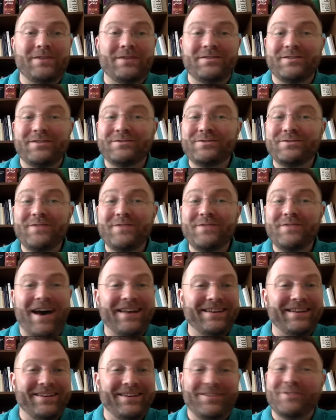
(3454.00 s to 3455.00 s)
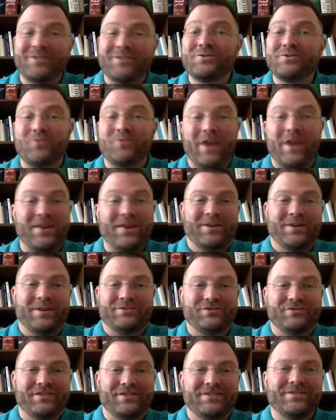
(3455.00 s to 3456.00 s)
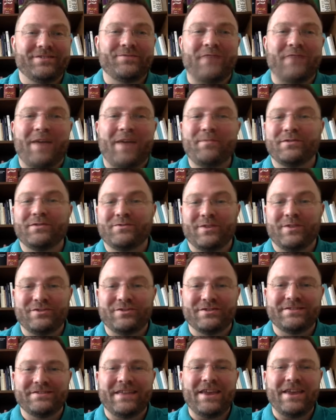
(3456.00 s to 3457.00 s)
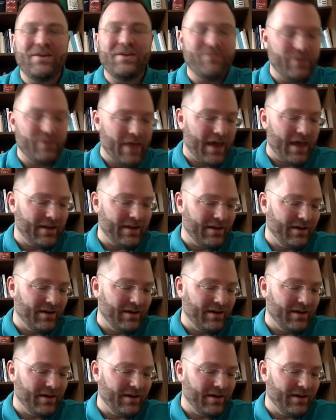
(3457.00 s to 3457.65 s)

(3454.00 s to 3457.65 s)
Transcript: Those are not. Those are great questions. They're fabulous questions. Thank you for that.